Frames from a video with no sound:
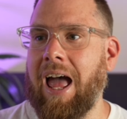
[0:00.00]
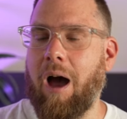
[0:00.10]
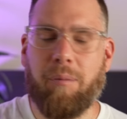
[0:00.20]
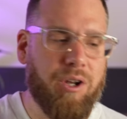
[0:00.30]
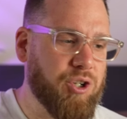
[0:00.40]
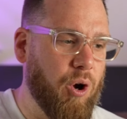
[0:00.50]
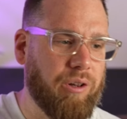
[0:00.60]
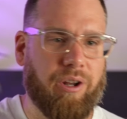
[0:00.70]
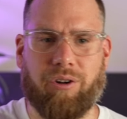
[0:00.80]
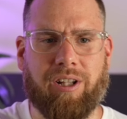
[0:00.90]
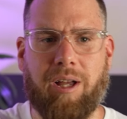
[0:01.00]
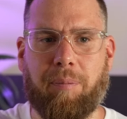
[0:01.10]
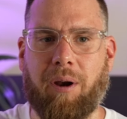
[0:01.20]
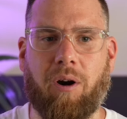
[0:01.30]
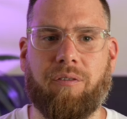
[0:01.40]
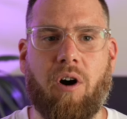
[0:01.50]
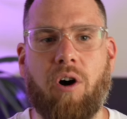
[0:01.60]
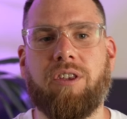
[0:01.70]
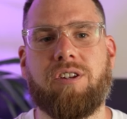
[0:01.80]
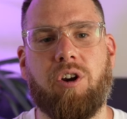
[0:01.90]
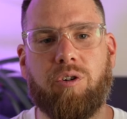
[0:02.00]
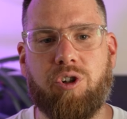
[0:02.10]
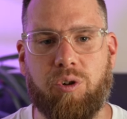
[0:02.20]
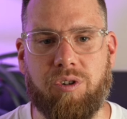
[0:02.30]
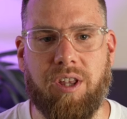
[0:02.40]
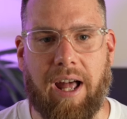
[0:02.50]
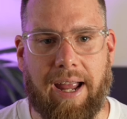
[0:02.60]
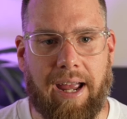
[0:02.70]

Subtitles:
I'm gonna show a little clip here of all the Xero shoes that I